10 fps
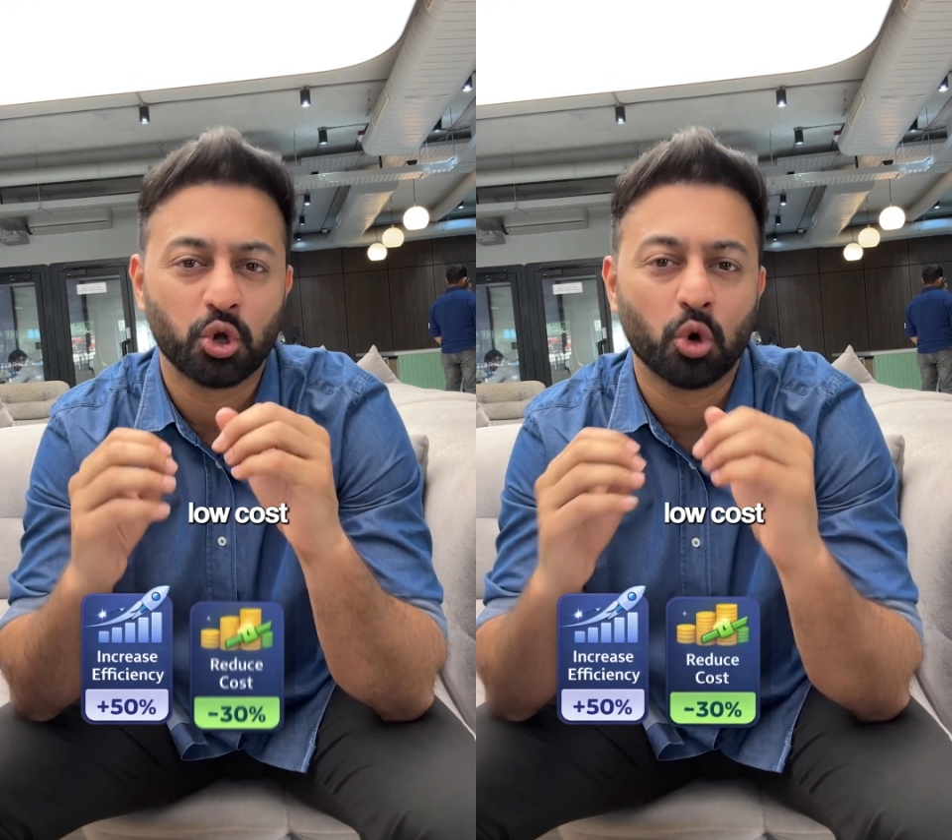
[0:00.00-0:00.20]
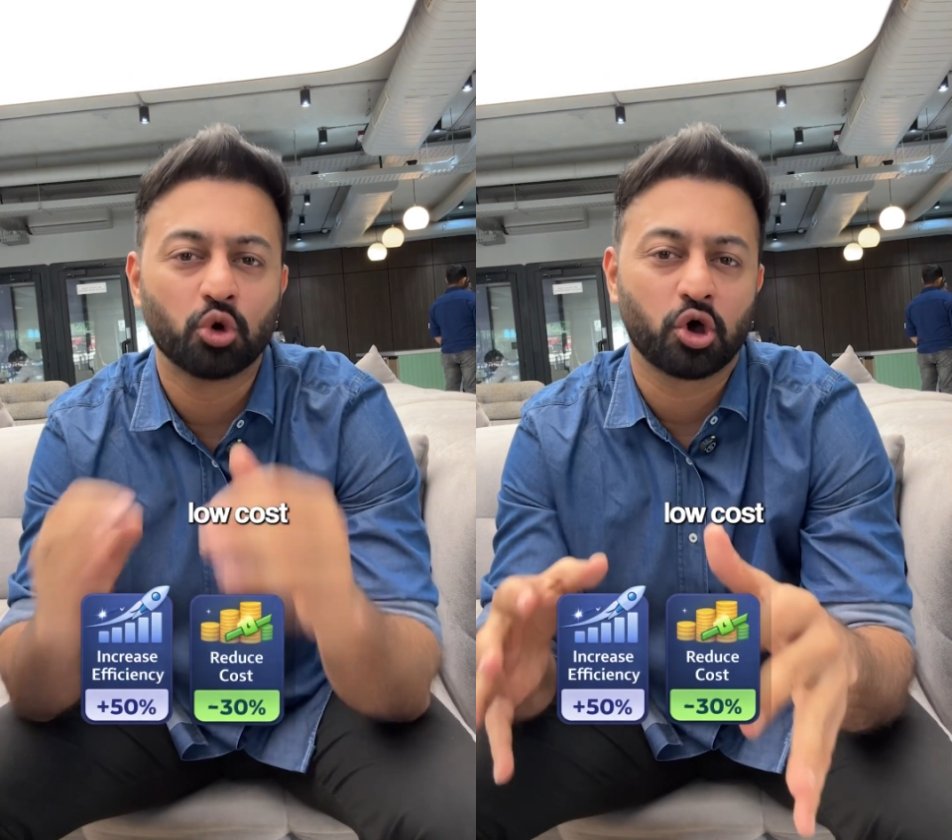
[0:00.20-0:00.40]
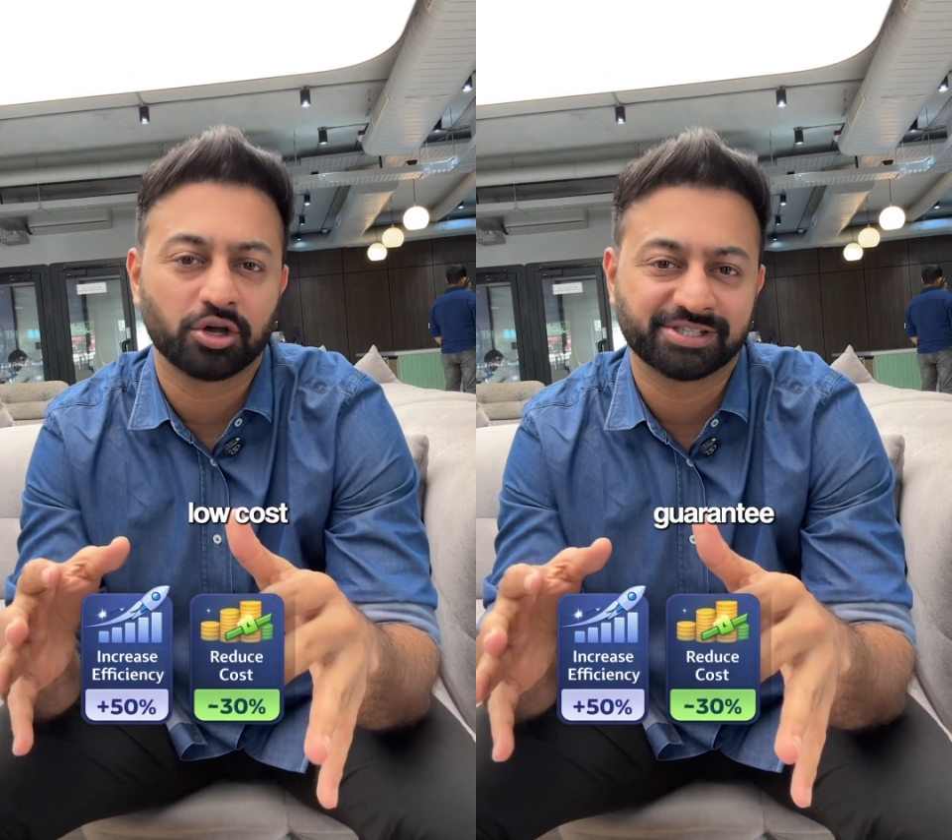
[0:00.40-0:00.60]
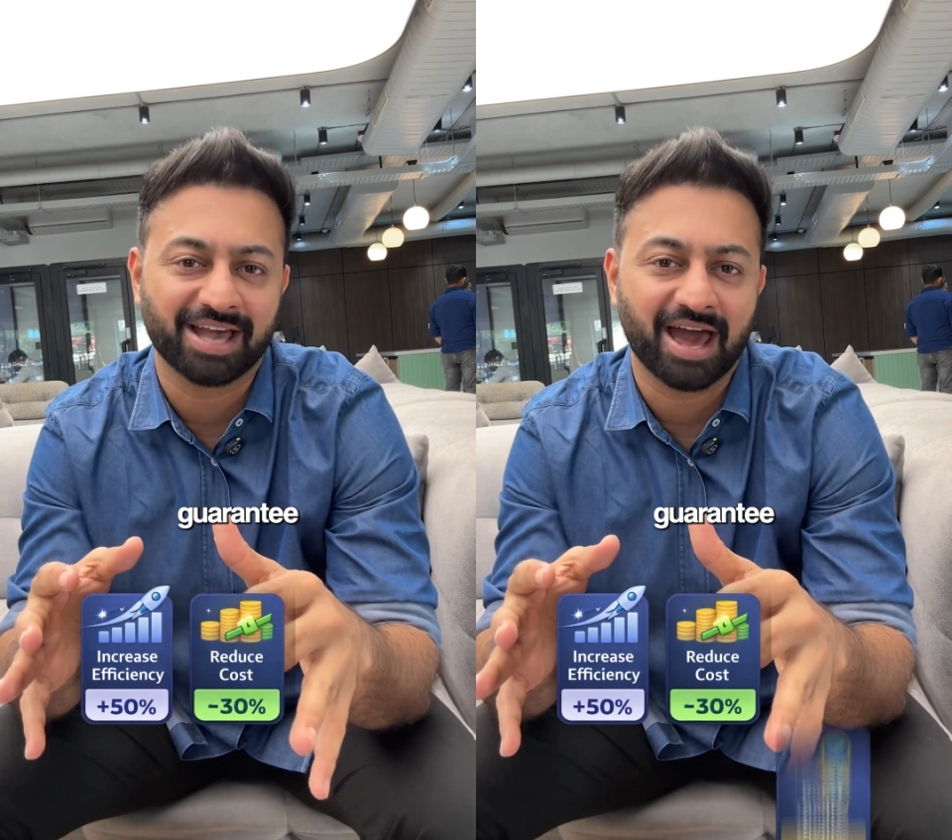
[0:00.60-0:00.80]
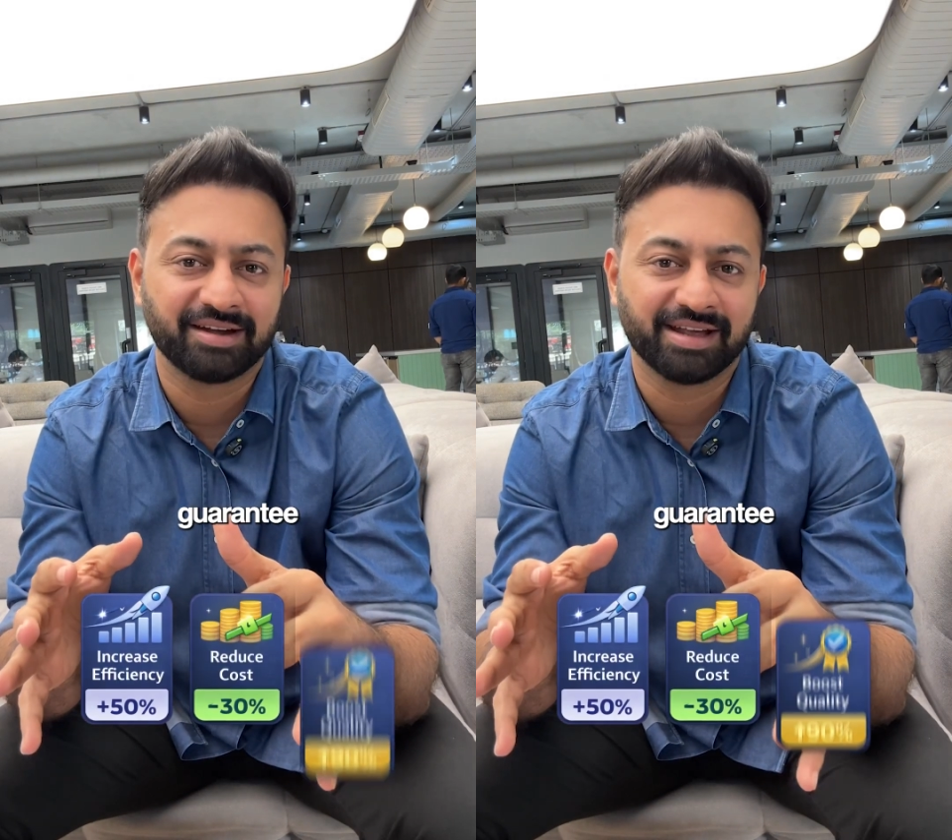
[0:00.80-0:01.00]
low cost,
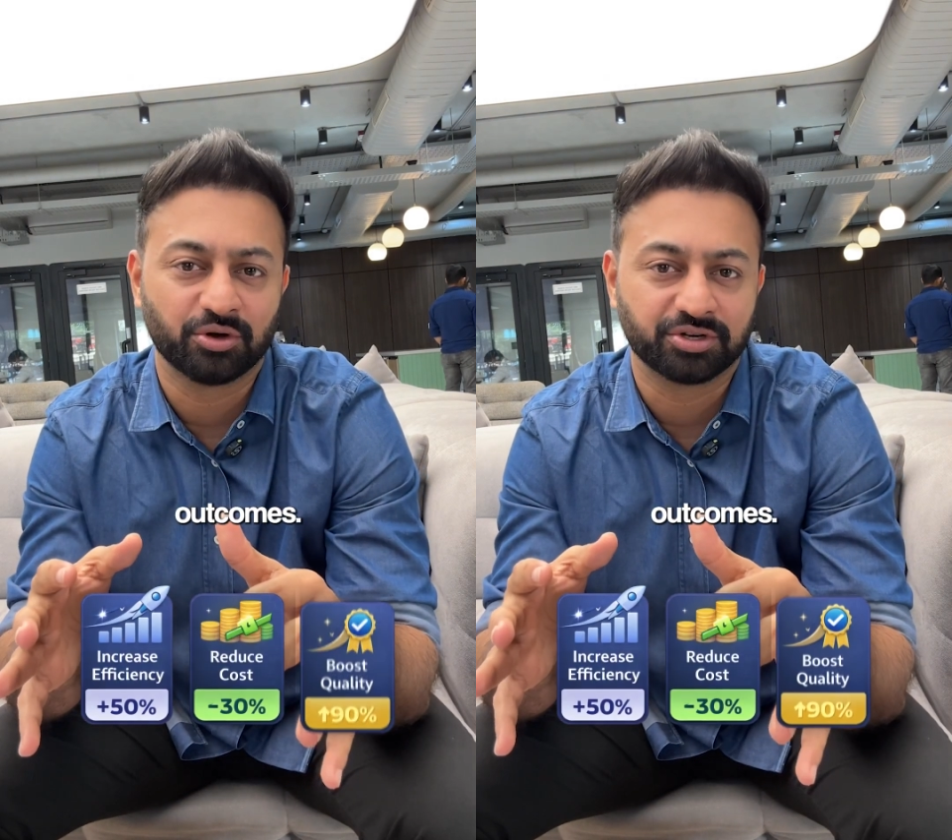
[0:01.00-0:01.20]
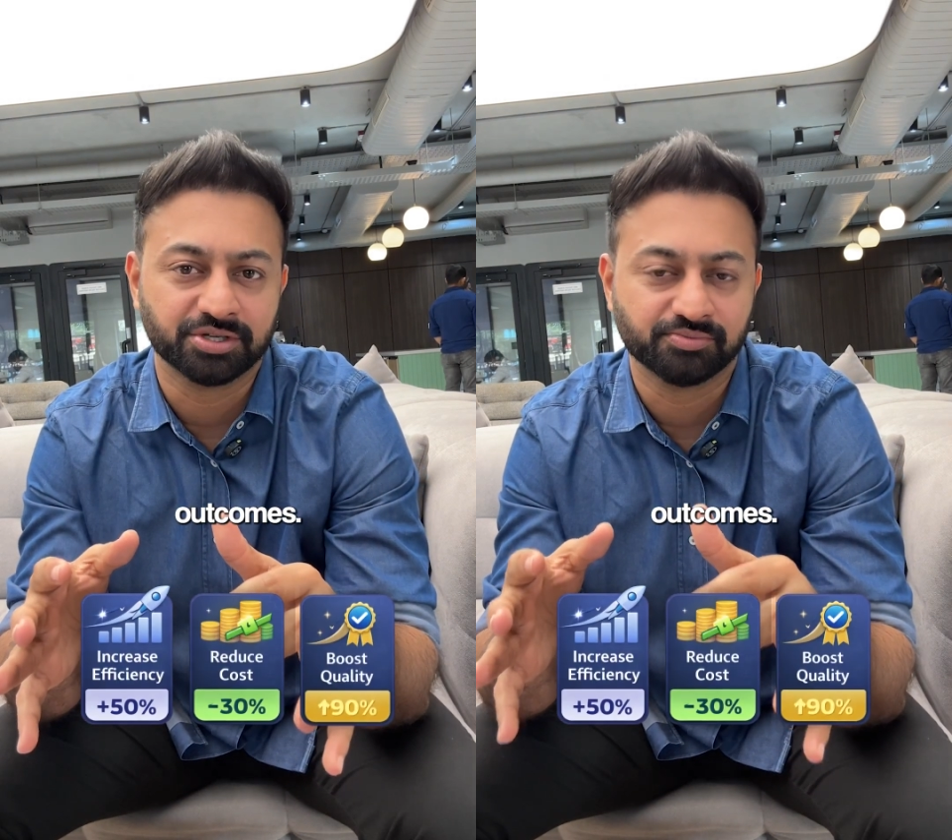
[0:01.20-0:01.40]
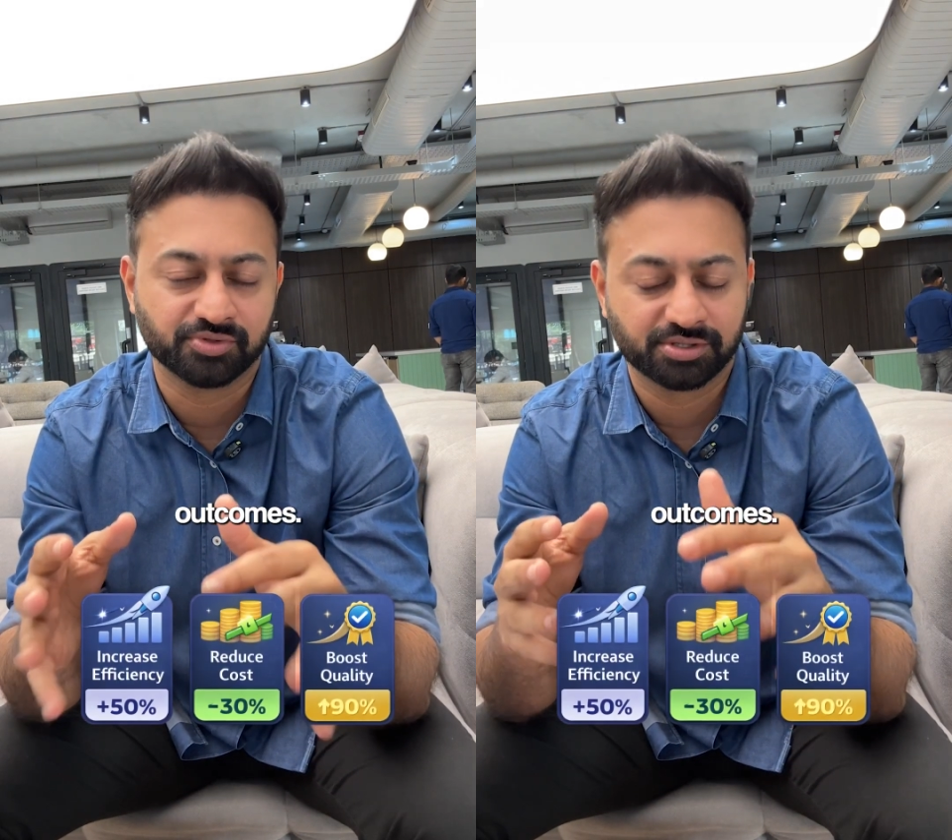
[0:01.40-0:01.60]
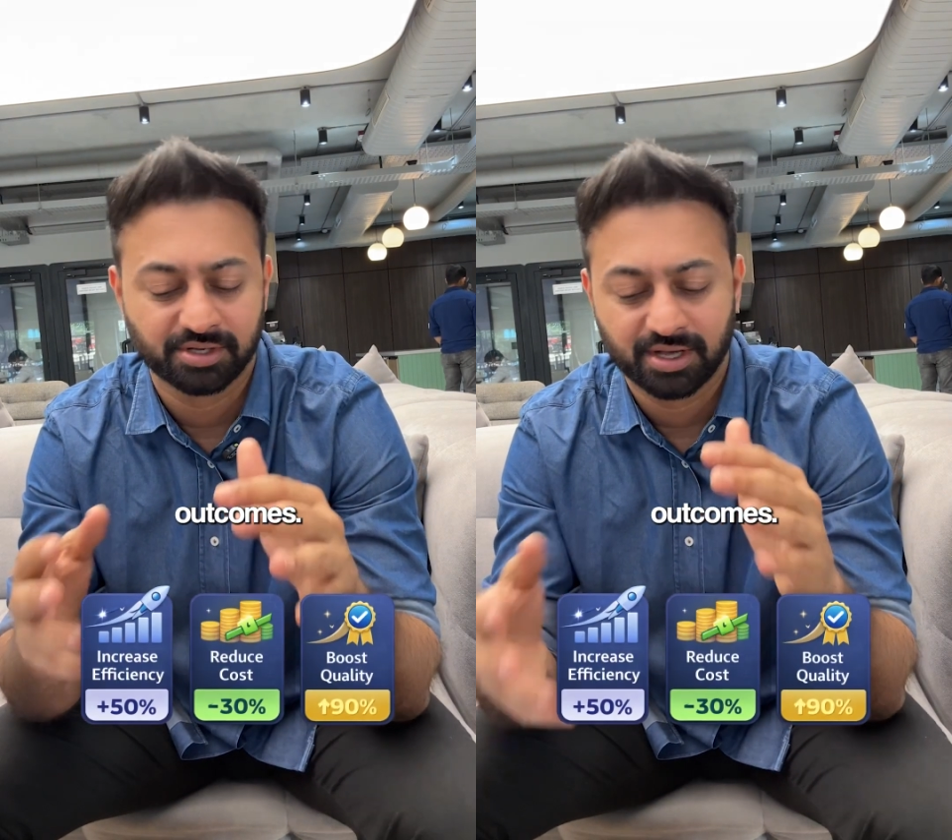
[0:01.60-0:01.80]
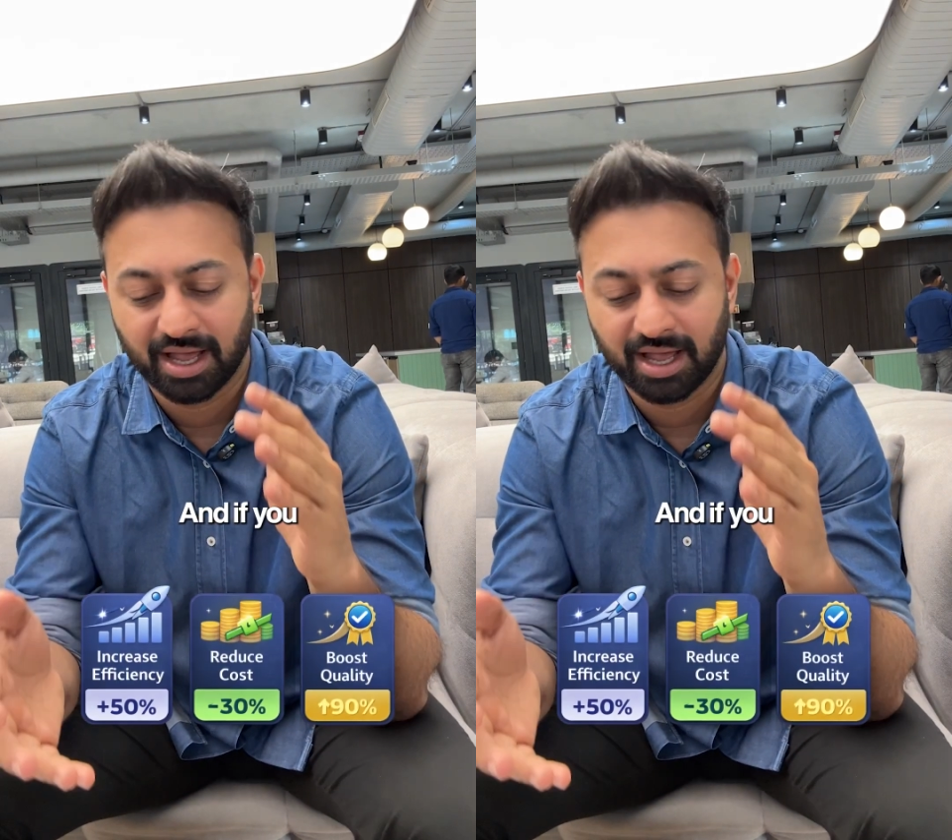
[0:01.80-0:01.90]
guarantee outcomes.